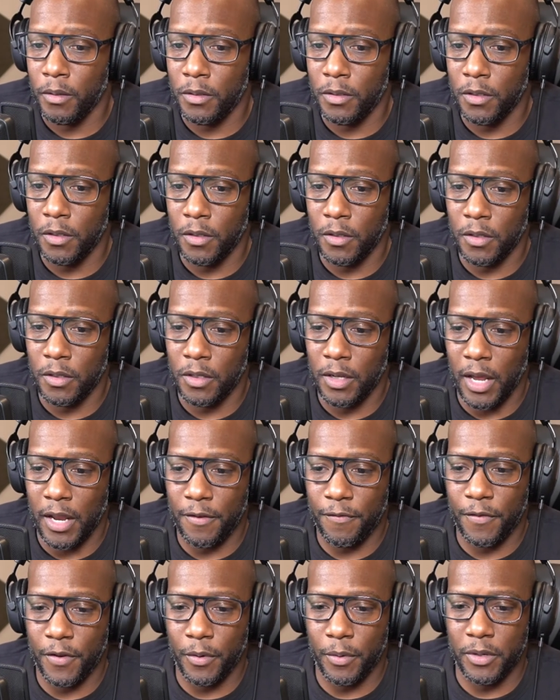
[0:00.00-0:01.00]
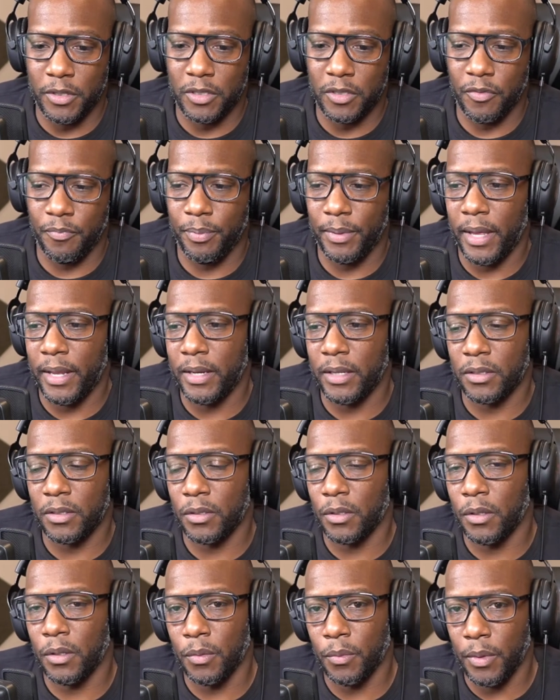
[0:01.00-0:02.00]
the United Federation of
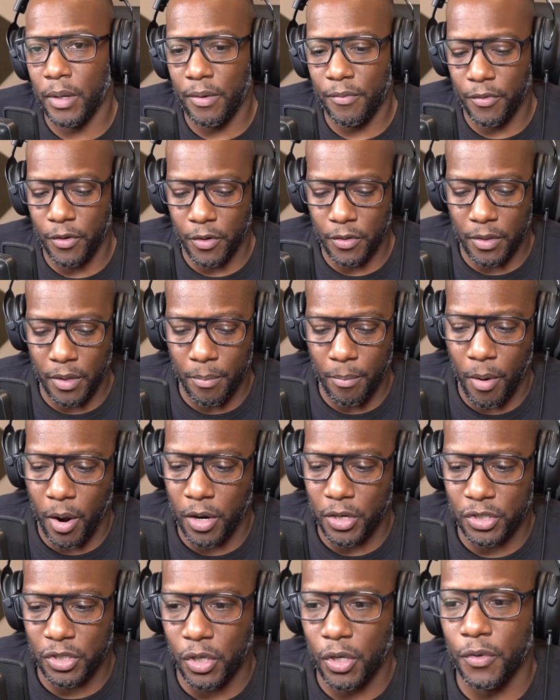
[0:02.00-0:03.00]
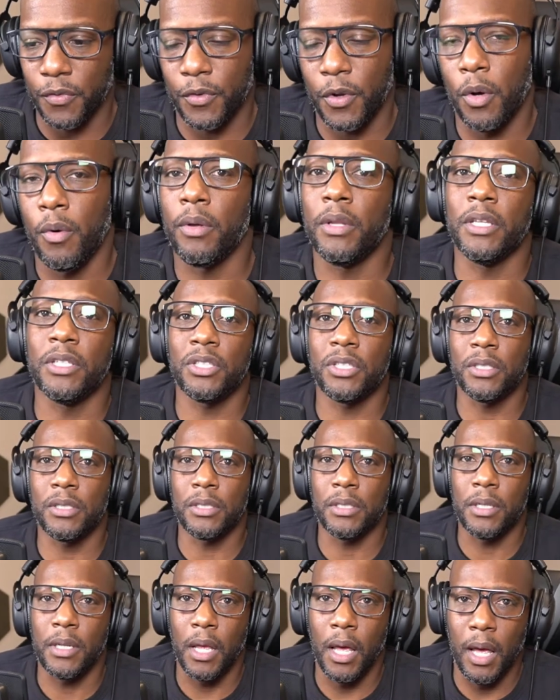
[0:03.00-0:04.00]
Planets or whatever, the Mars-Earth
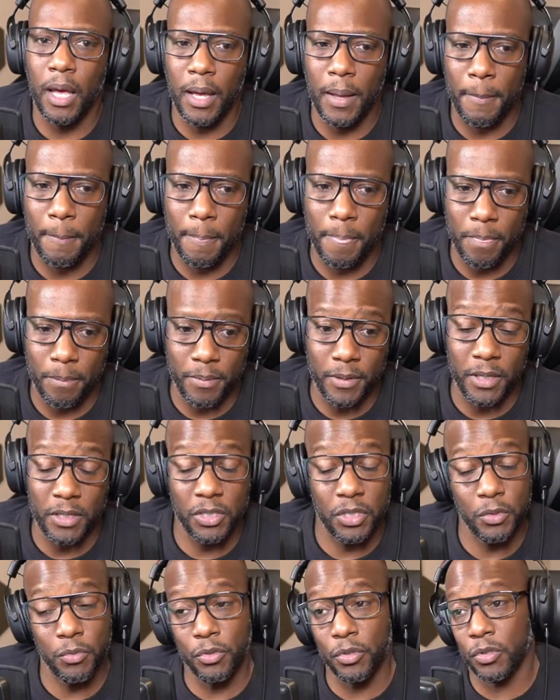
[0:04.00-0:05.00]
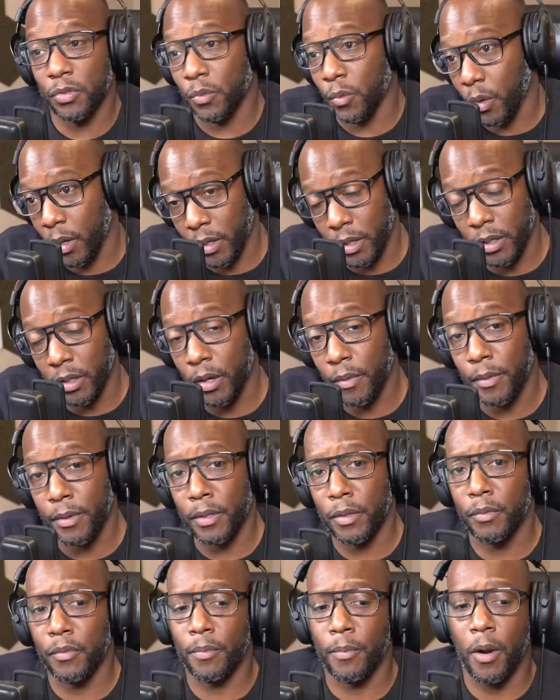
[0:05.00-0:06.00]
Coalition, because she was working
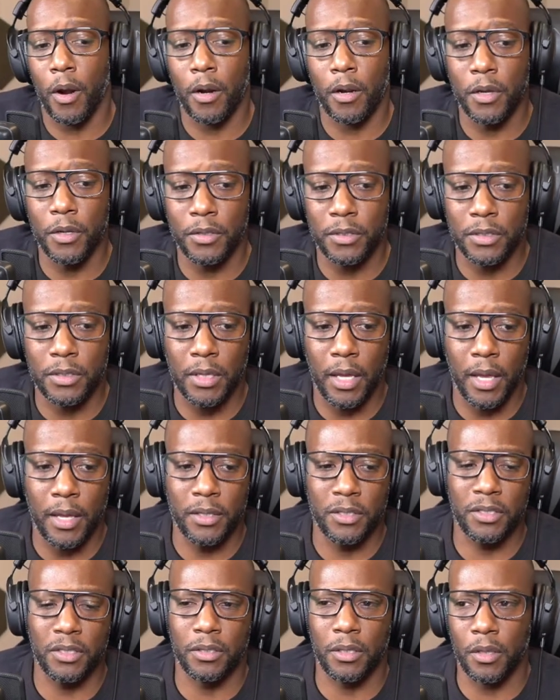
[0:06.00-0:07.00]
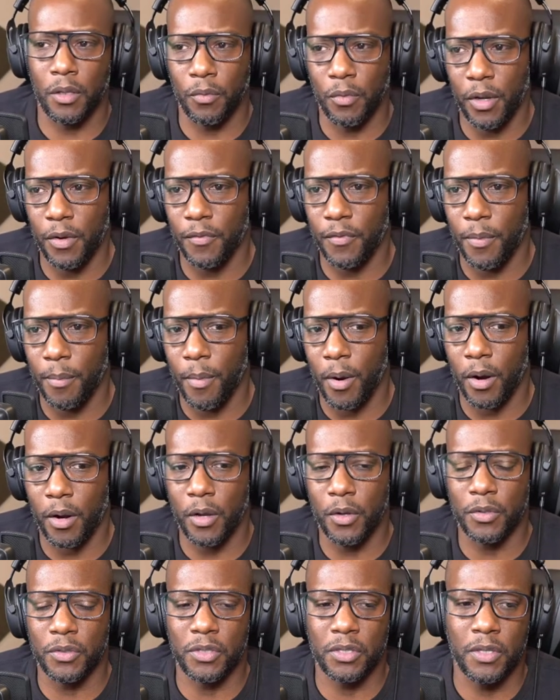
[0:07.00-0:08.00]
directly with Marcos, and she's on the run from
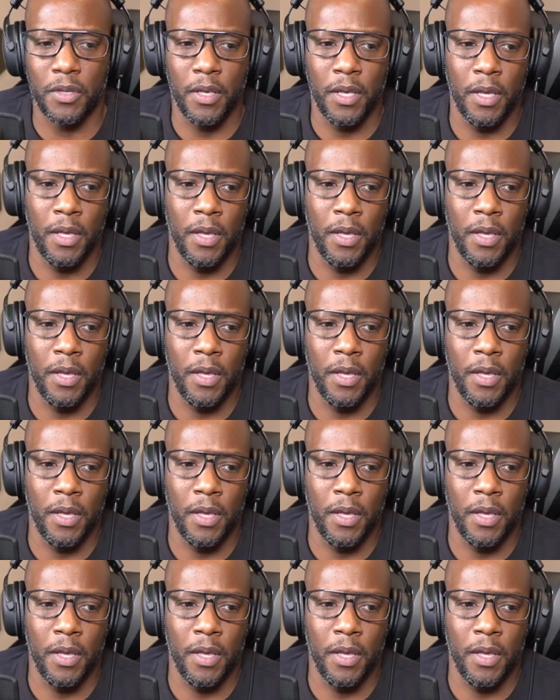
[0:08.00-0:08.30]
Marcos.